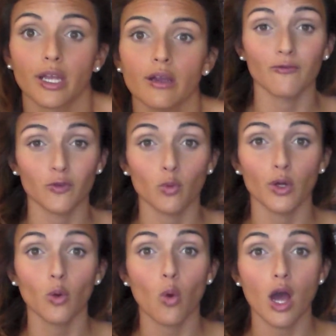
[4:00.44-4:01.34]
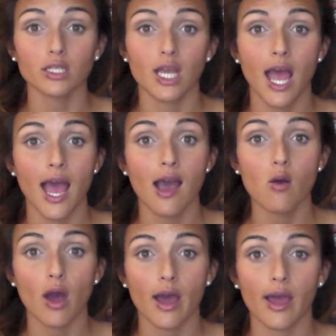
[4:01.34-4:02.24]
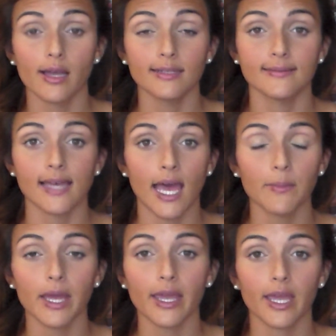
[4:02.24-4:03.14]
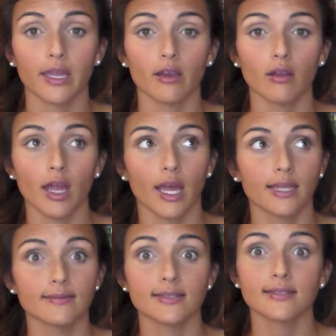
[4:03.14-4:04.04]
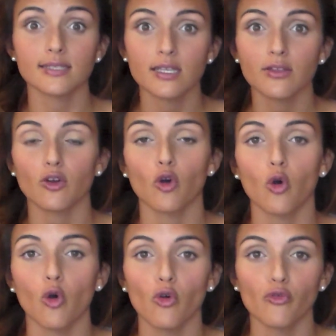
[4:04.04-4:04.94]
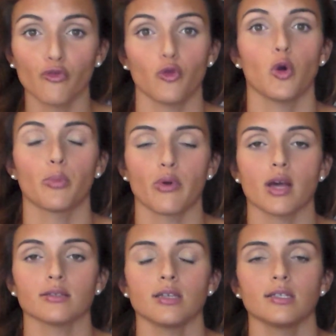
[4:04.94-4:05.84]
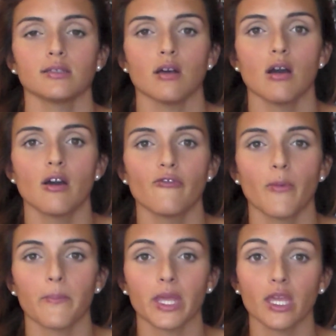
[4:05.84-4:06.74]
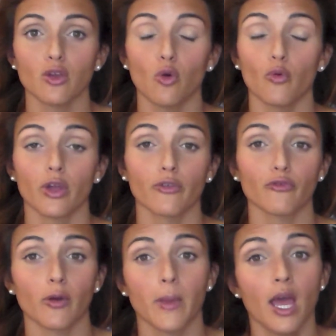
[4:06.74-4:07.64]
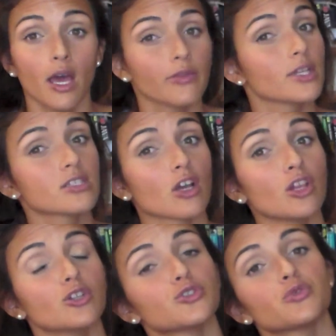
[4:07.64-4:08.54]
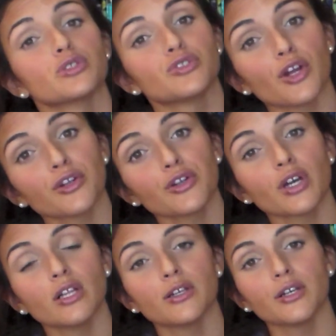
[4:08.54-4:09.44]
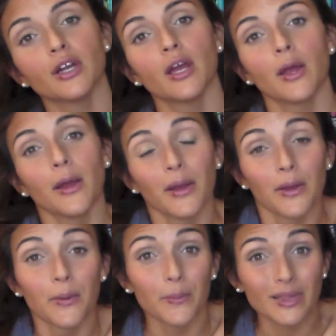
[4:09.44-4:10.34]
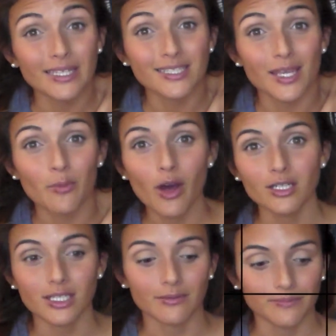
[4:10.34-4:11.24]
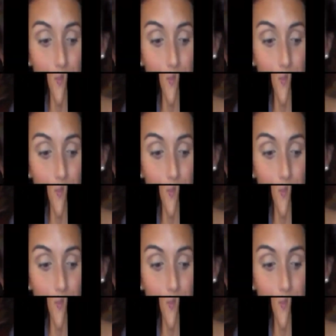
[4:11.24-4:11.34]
hair. If you want to watch how I dye my hair and see the whole full process of me going from this color to a darker color, please keep watching.